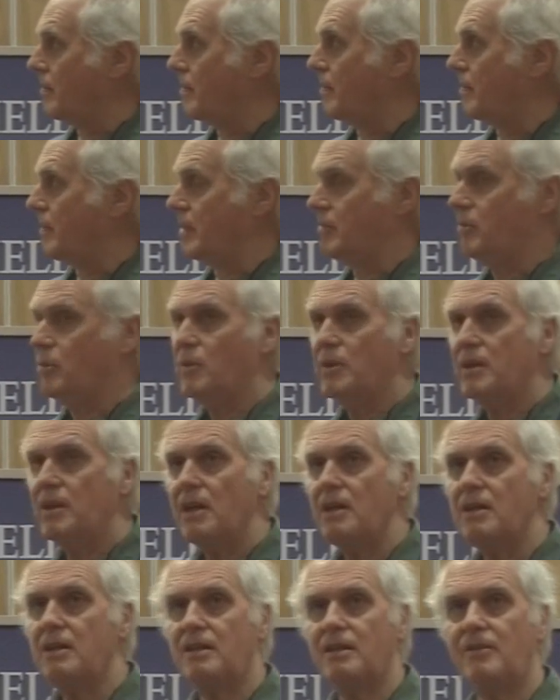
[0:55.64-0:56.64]
People with
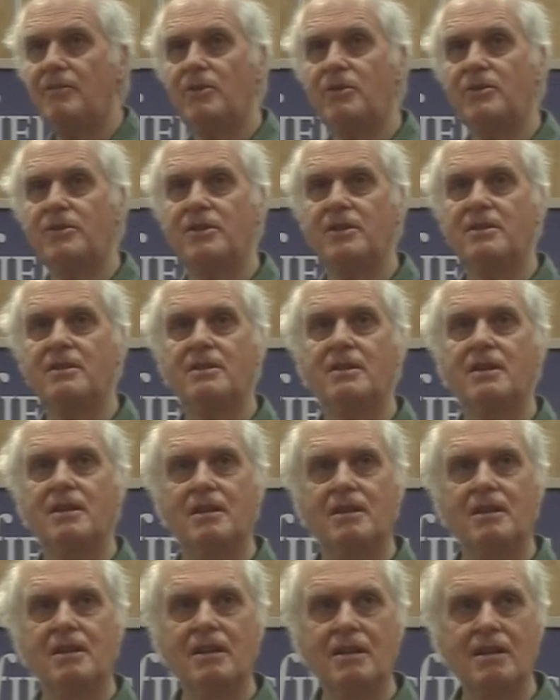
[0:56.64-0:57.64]
learning difficulties
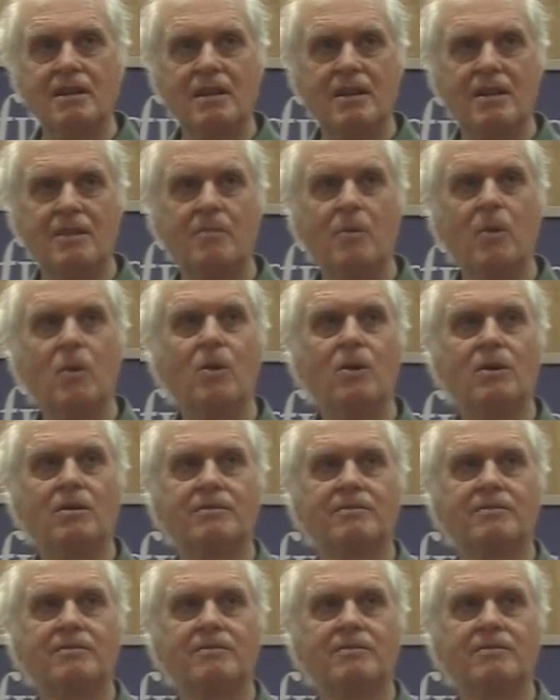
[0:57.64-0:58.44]
can learn more.